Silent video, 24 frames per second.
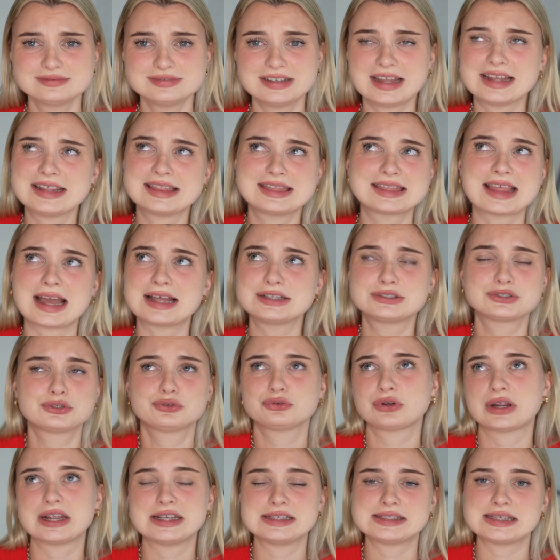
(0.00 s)
Like, that's
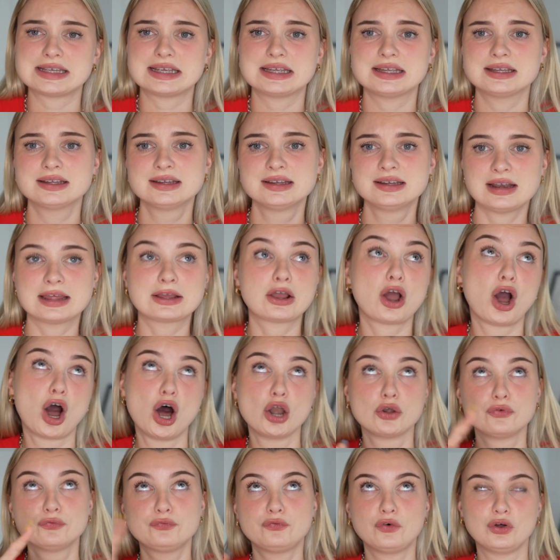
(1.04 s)
crazy. Like,
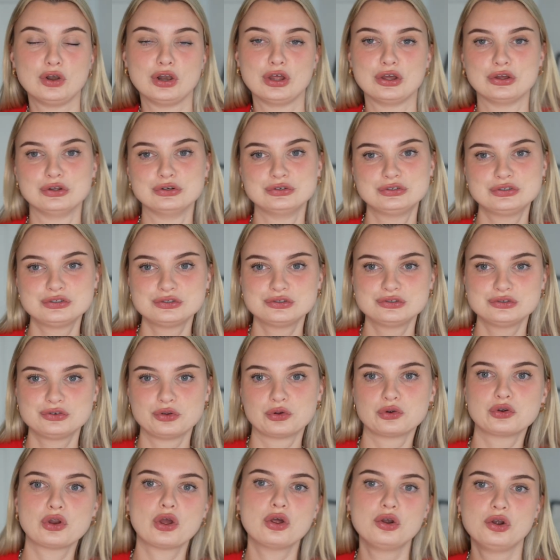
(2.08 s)
unfollowed.
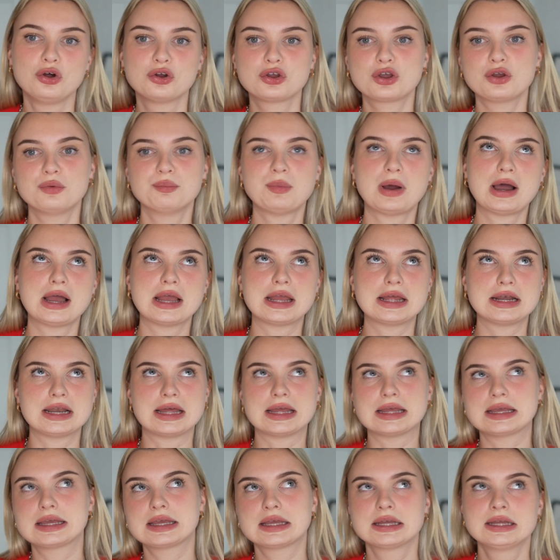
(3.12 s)
You're no longer my
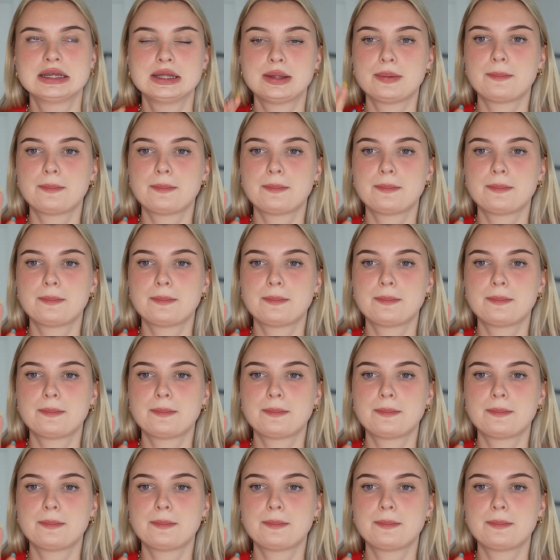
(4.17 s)
like